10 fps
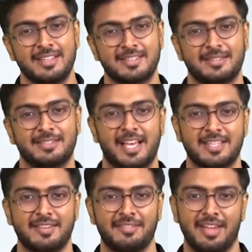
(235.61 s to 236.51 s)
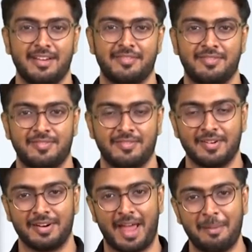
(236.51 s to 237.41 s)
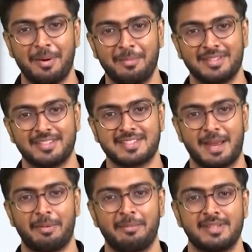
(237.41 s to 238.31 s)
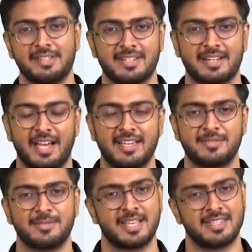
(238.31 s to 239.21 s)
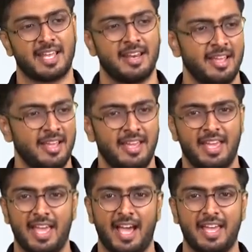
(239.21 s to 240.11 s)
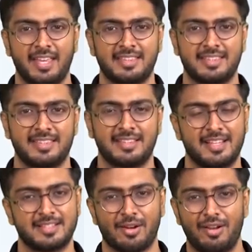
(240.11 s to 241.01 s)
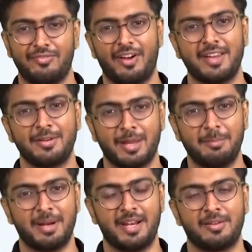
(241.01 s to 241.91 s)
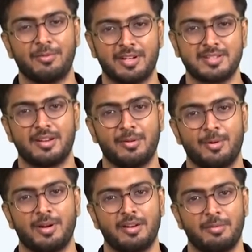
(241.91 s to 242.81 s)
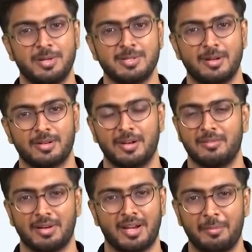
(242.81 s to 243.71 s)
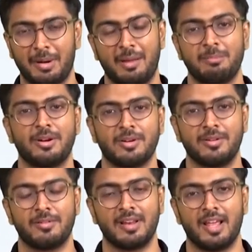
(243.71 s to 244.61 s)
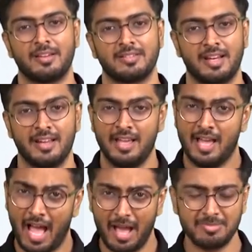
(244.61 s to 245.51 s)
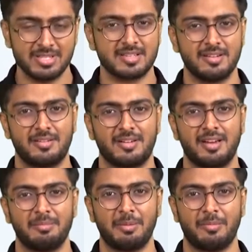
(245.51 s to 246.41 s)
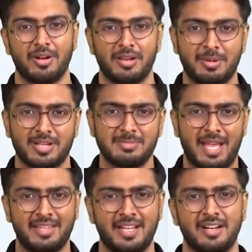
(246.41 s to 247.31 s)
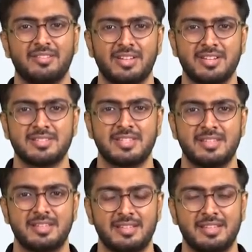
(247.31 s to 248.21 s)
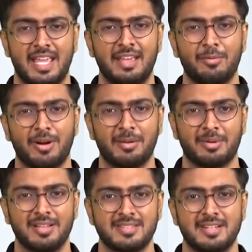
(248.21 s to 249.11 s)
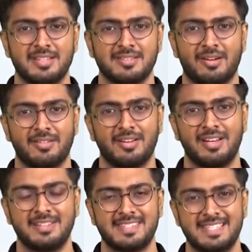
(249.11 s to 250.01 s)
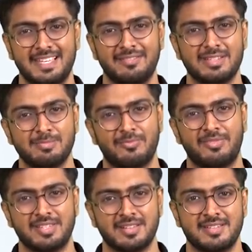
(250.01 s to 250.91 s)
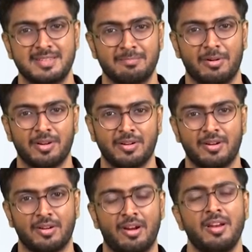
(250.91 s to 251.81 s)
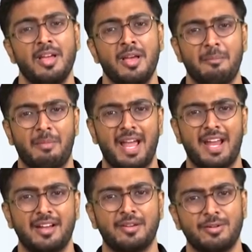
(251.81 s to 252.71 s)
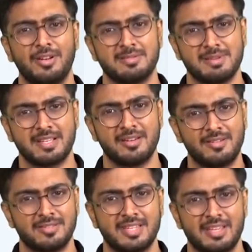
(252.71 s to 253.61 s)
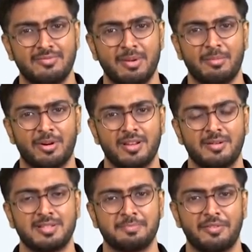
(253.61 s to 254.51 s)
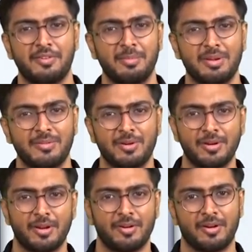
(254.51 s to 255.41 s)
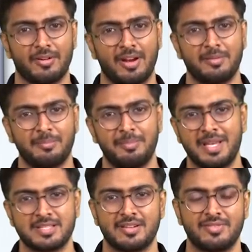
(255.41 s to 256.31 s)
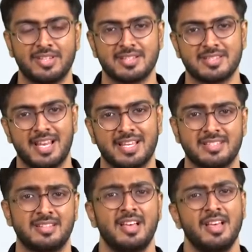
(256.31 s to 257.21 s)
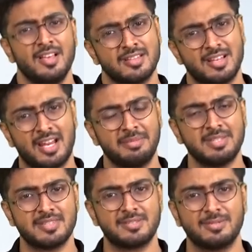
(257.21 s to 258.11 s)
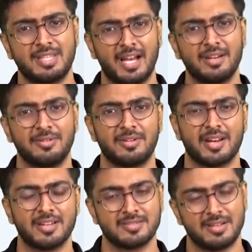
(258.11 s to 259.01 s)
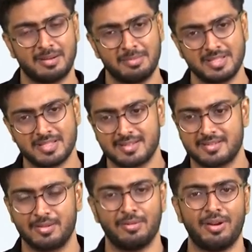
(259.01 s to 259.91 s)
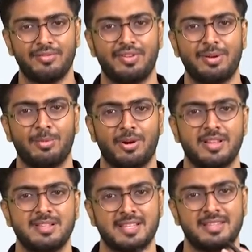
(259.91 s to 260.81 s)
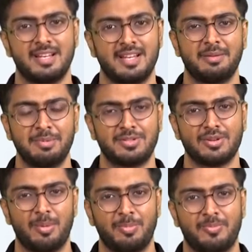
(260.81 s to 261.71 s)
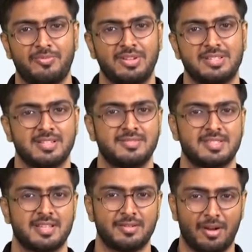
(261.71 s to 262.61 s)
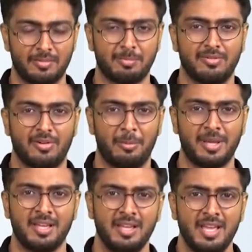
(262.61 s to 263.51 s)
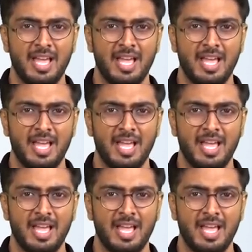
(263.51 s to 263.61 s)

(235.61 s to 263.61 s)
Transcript: So that's why we have uh, methods. Wrapper methods are guys who say that, hey, I it's all fine you can predict what is going to work and what is not going to work but i'm not going to rely on that i'm just going to train my model because at the end of the day day what i'm concerned is not really seeing which feature is important or not my end goal is basically to see if my model is performing good or not right based on feature selection so let me just do that only right so let me just go and fit models and then let me drop features which are not performing